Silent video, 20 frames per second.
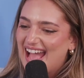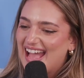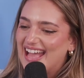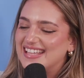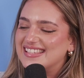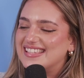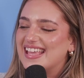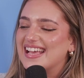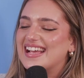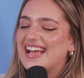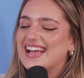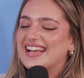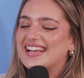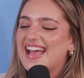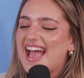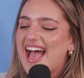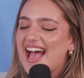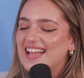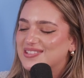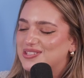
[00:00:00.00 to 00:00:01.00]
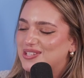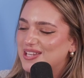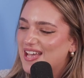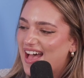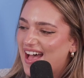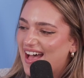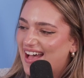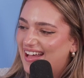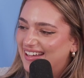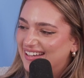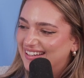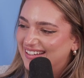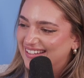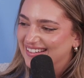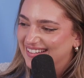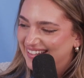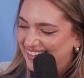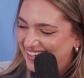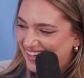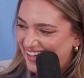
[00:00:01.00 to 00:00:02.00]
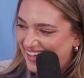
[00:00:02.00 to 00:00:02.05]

is it's that? like, I gotcha.